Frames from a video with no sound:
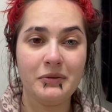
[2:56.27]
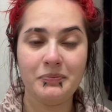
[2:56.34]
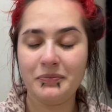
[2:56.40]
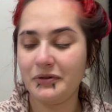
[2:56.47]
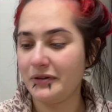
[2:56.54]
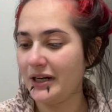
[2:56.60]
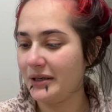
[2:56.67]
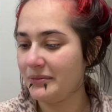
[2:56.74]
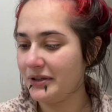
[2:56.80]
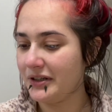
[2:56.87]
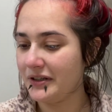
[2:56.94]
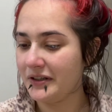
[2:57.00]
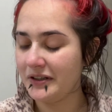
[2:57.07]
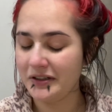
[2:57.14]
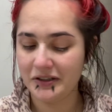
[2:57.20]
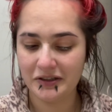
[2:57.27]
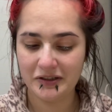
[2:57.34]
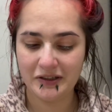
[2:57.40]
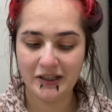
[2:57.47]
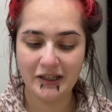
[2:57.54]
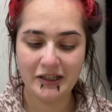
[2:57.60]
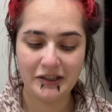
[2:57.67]
primer
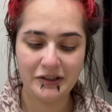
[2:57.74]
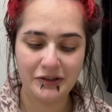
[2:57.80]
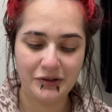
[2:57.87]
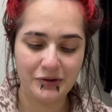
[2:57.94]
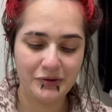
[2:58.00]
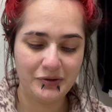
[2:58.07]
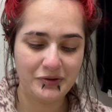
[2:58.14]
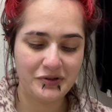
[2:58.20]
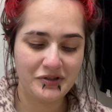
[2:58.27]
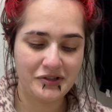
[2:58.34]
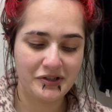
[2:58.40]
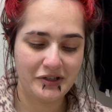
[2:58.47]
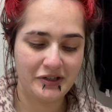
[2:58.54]
that I use.